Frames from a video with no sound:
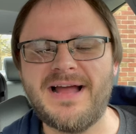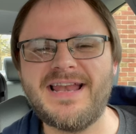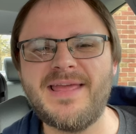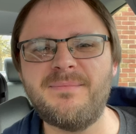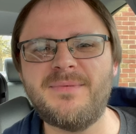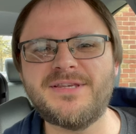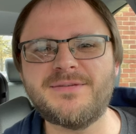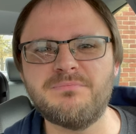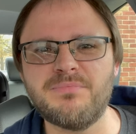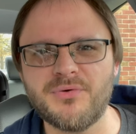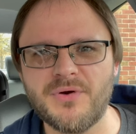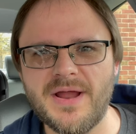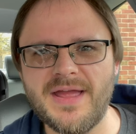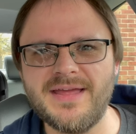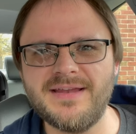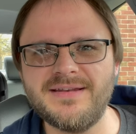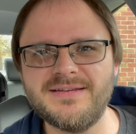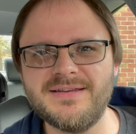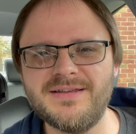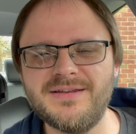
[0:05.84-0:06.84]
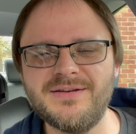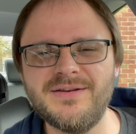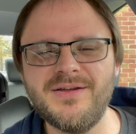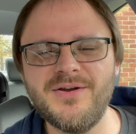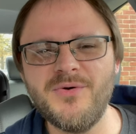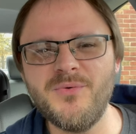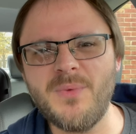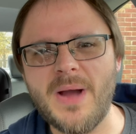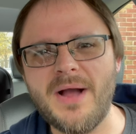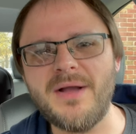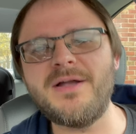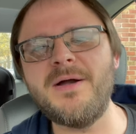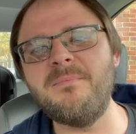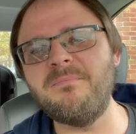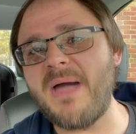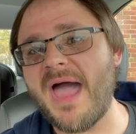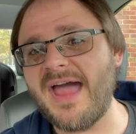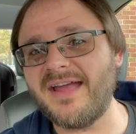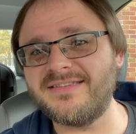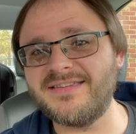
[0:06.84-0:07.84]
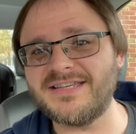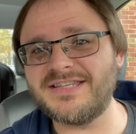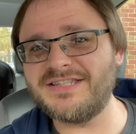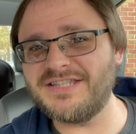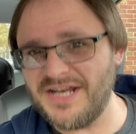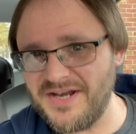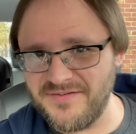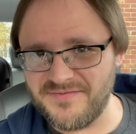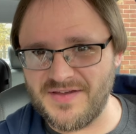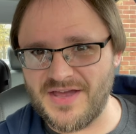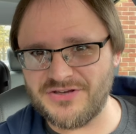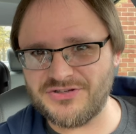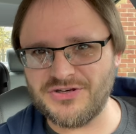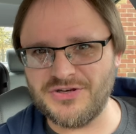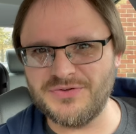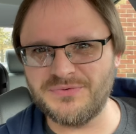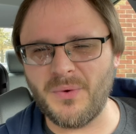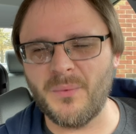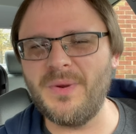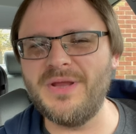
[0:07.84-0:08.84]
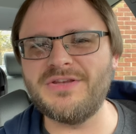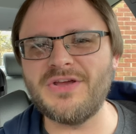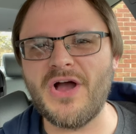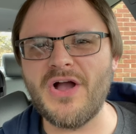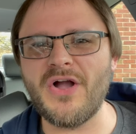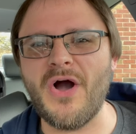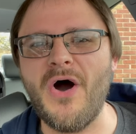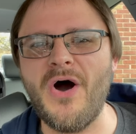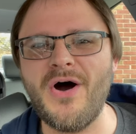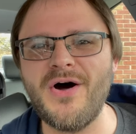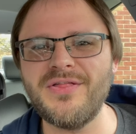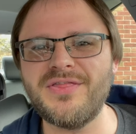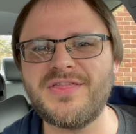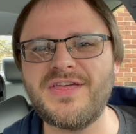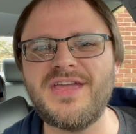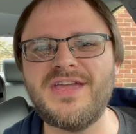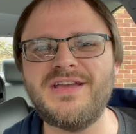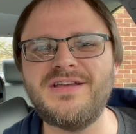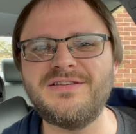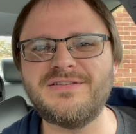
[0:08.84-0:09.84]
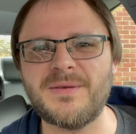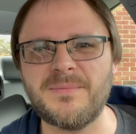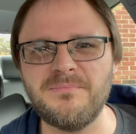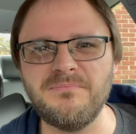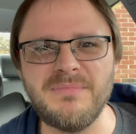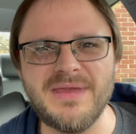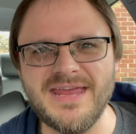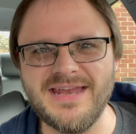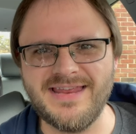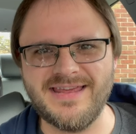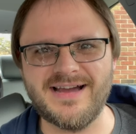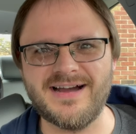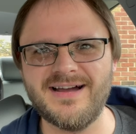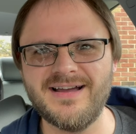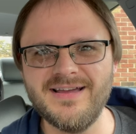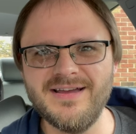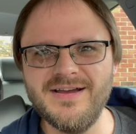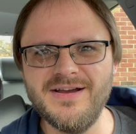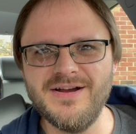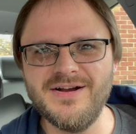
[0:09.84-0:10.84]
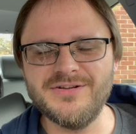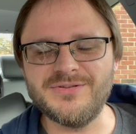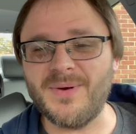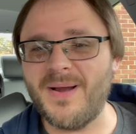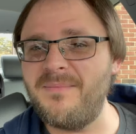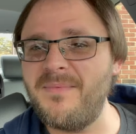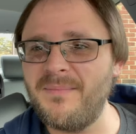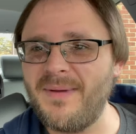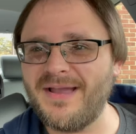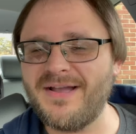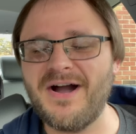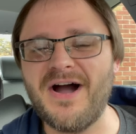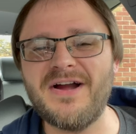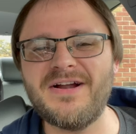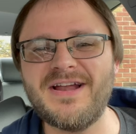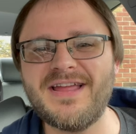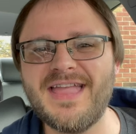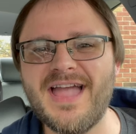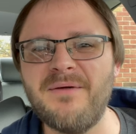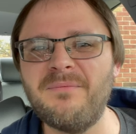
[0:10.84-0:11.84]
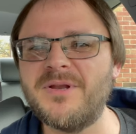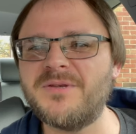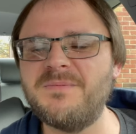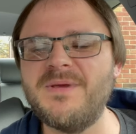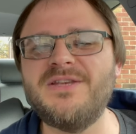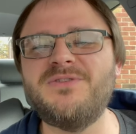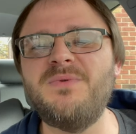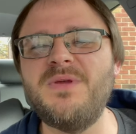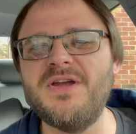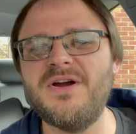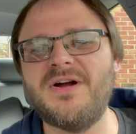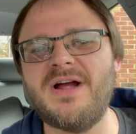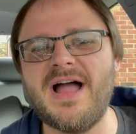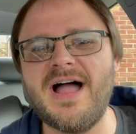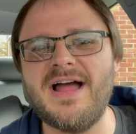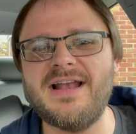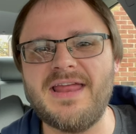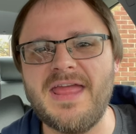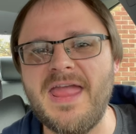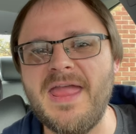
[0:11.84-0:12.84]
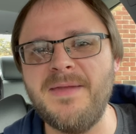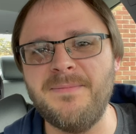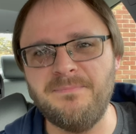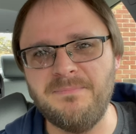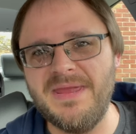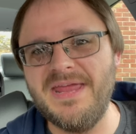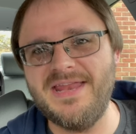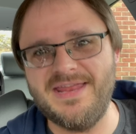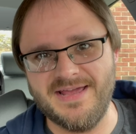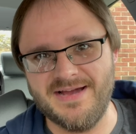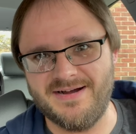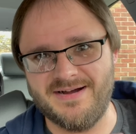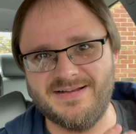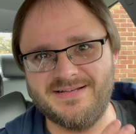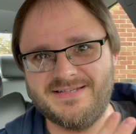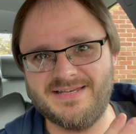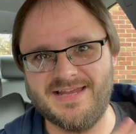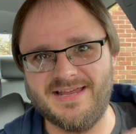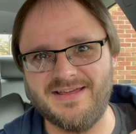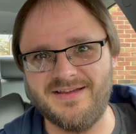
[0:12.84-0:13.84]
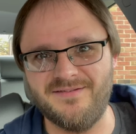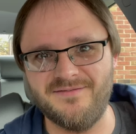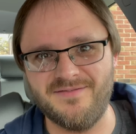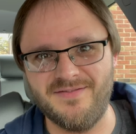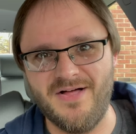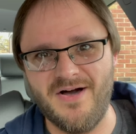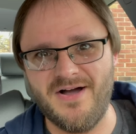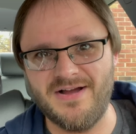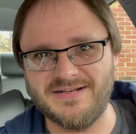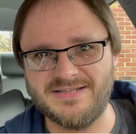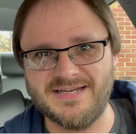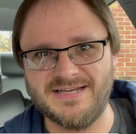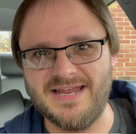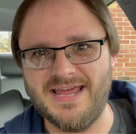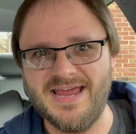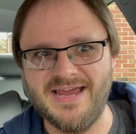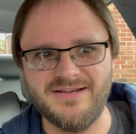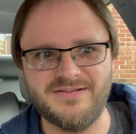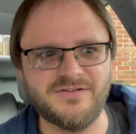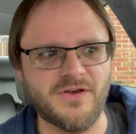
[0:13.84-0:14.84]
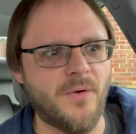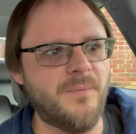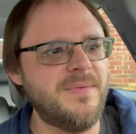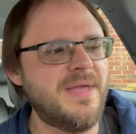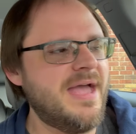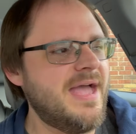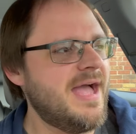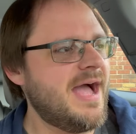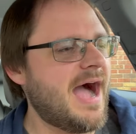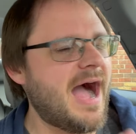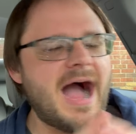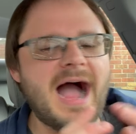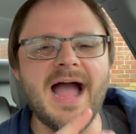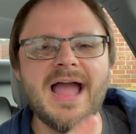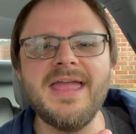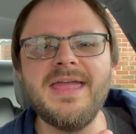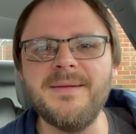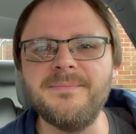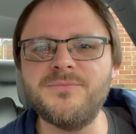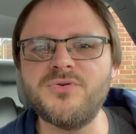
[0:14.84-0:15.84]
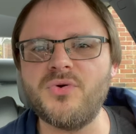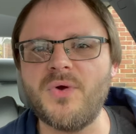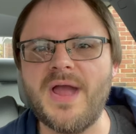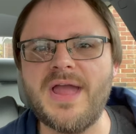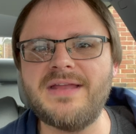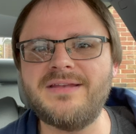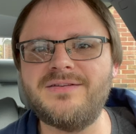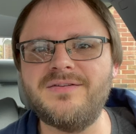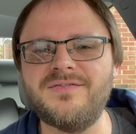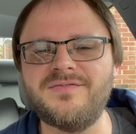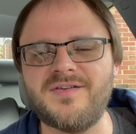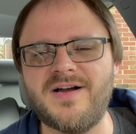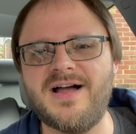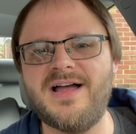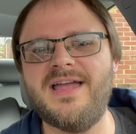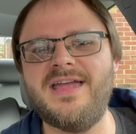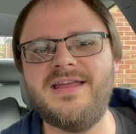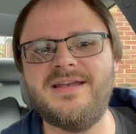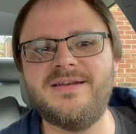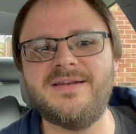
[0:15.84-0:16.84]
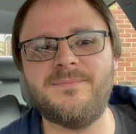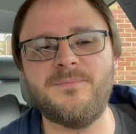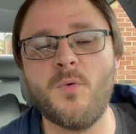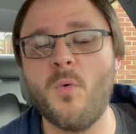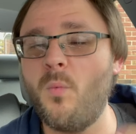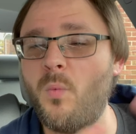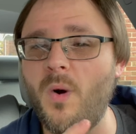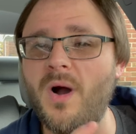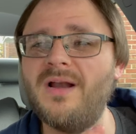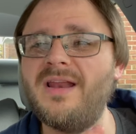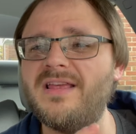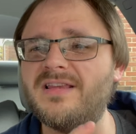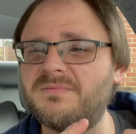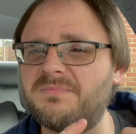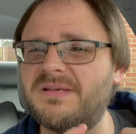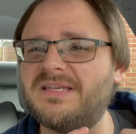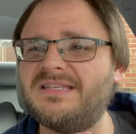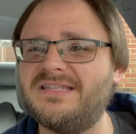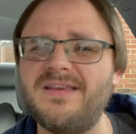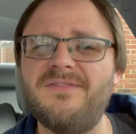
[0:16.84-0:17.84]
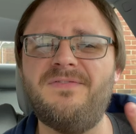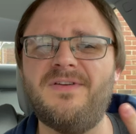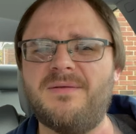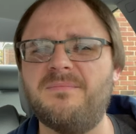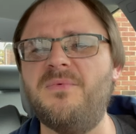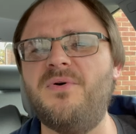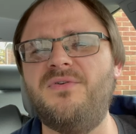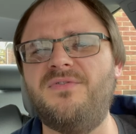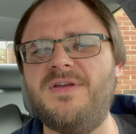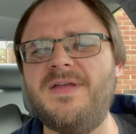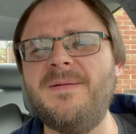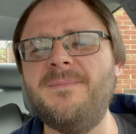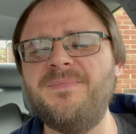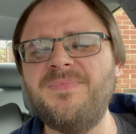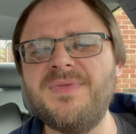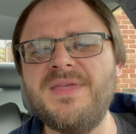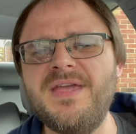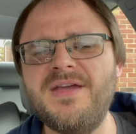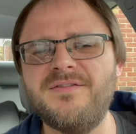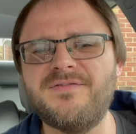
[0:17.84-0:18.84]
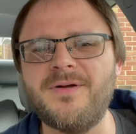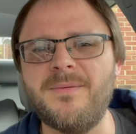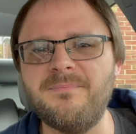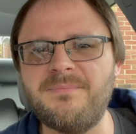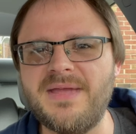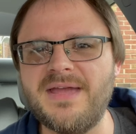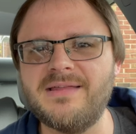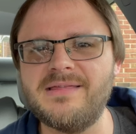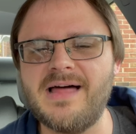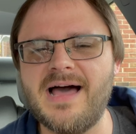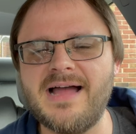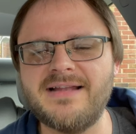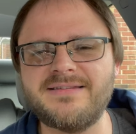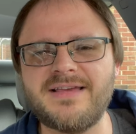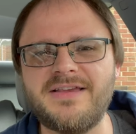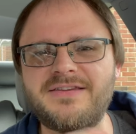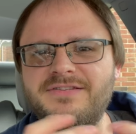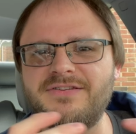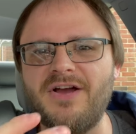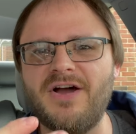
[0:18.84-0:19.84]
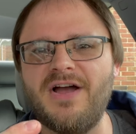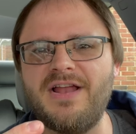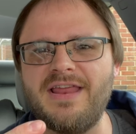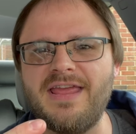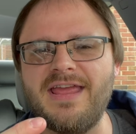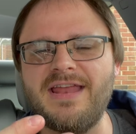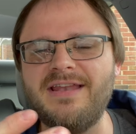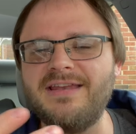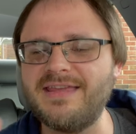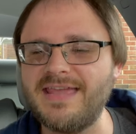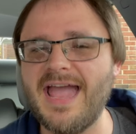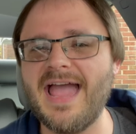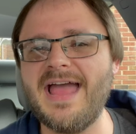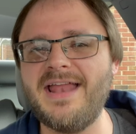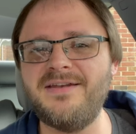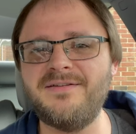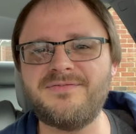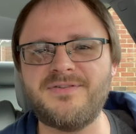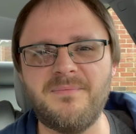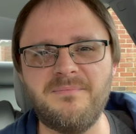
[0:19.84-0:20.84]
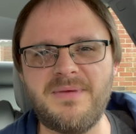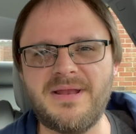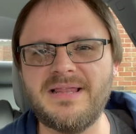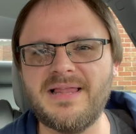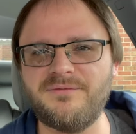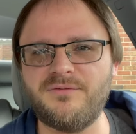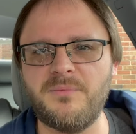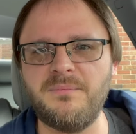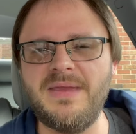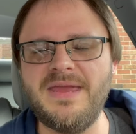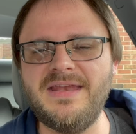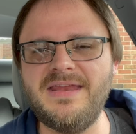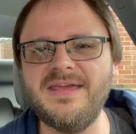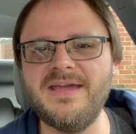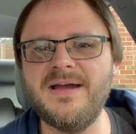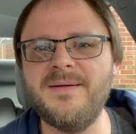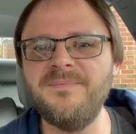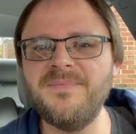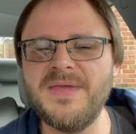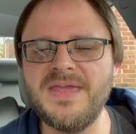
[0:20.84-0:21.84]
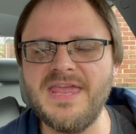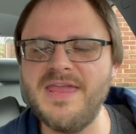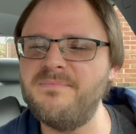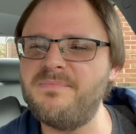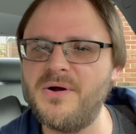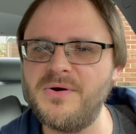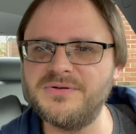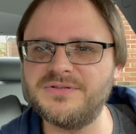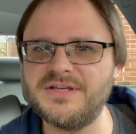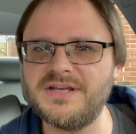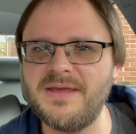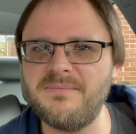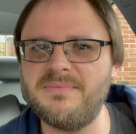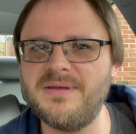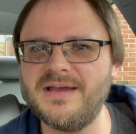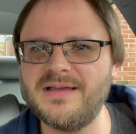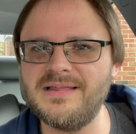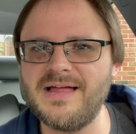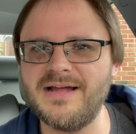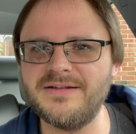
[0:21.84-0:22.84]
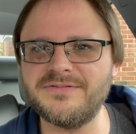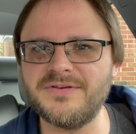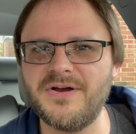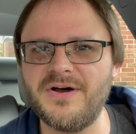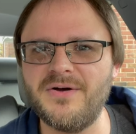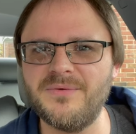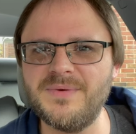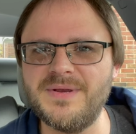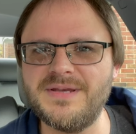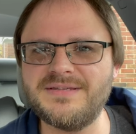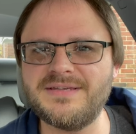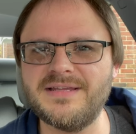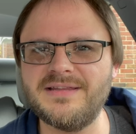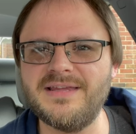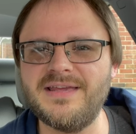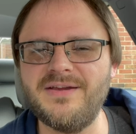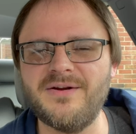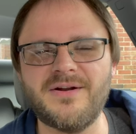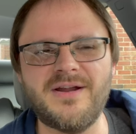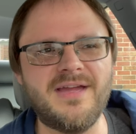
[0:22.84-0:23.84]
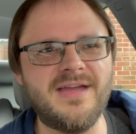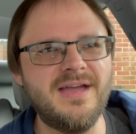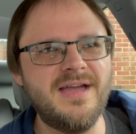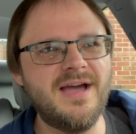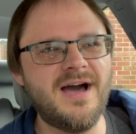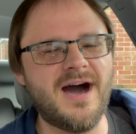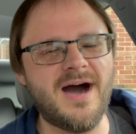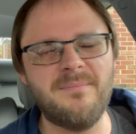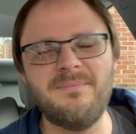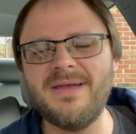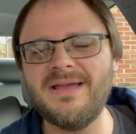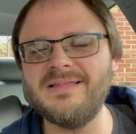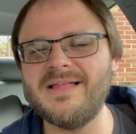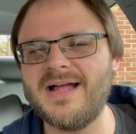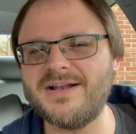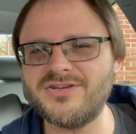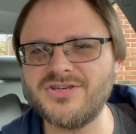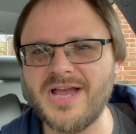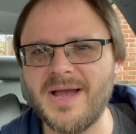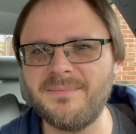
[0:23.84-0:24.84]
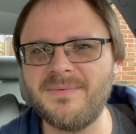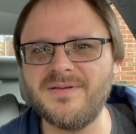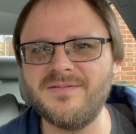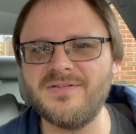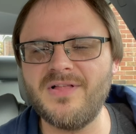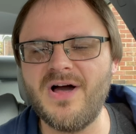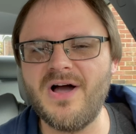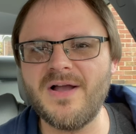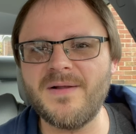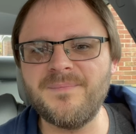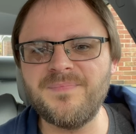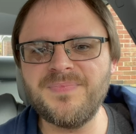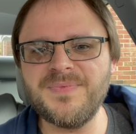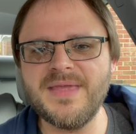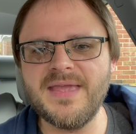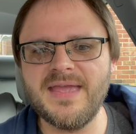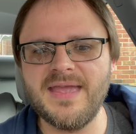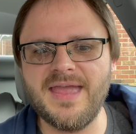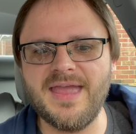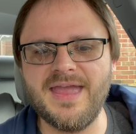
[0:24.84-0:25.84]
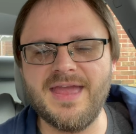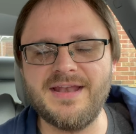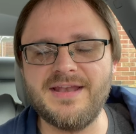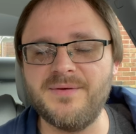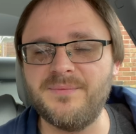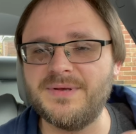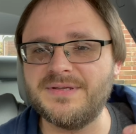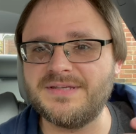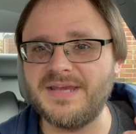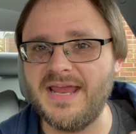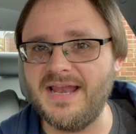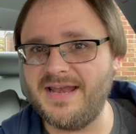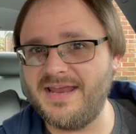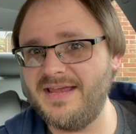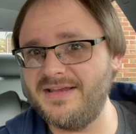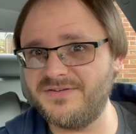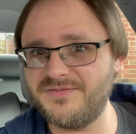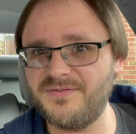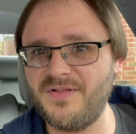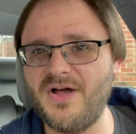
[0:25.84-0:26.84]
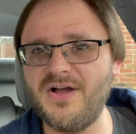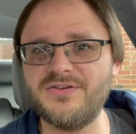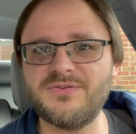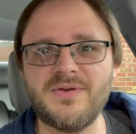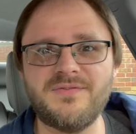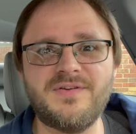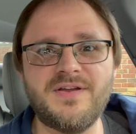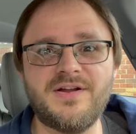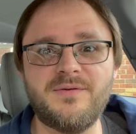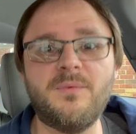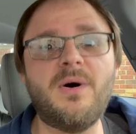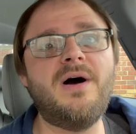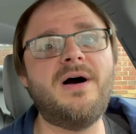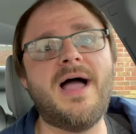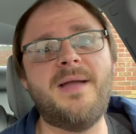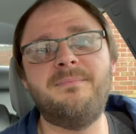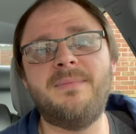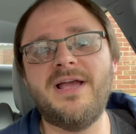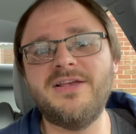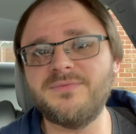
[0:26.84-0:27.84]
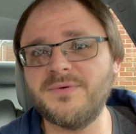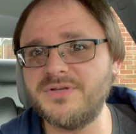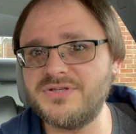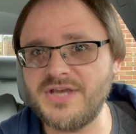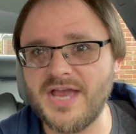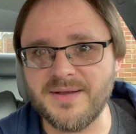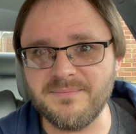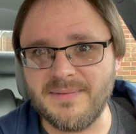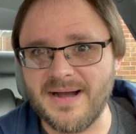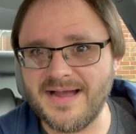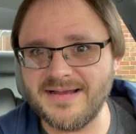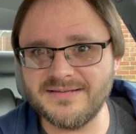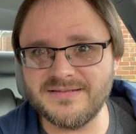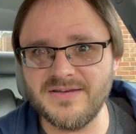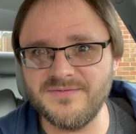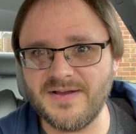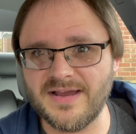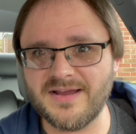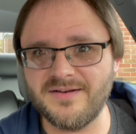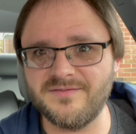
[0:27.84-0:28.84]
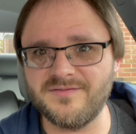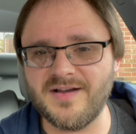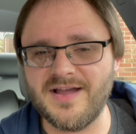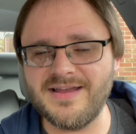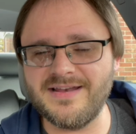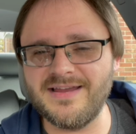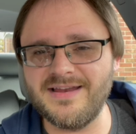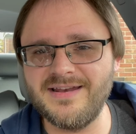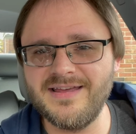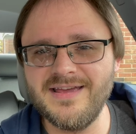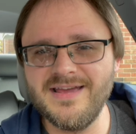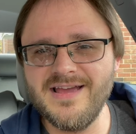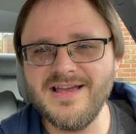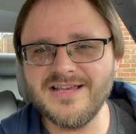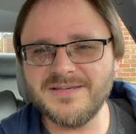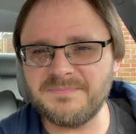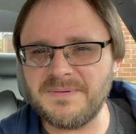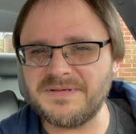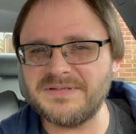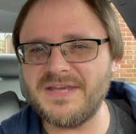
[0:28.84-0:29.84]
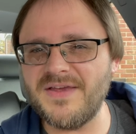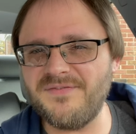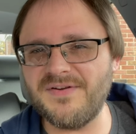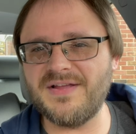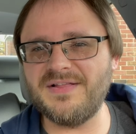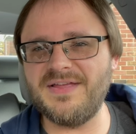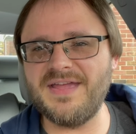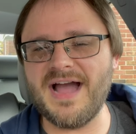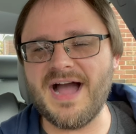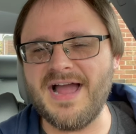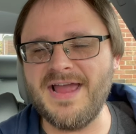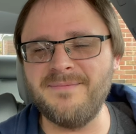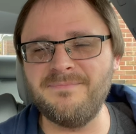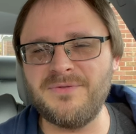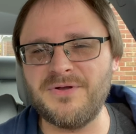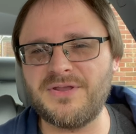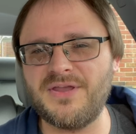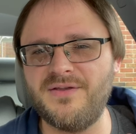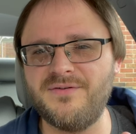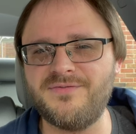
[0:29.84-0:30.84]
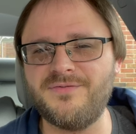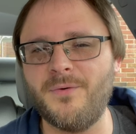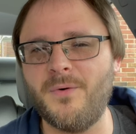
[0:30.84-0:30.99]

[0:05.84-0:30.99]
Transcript: my name is Brandon. Welcome back to Cinefessions where we talk all things media. So I'm in my car again, which means we are on a media hunting vlog today. So I am trying to find, one, a specific movie from Big Lots. I saw it in Ken from Mid-Level Media. He posted a Big Lots haul recently or a, a Big Lots shopping vlog and it was in his vlog. So I figured, well, I might as well check mine, see if I can find it. Specifically, I am looking